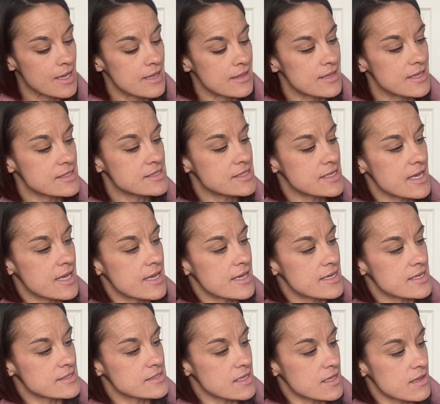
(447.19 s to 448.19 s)
This
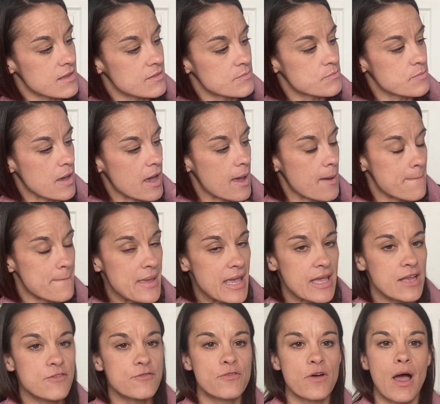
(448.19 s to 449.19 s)
is
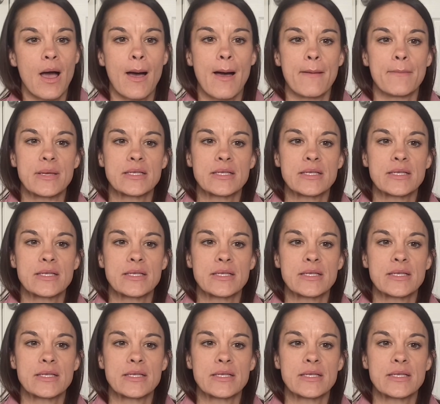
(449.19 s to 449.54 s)
made from,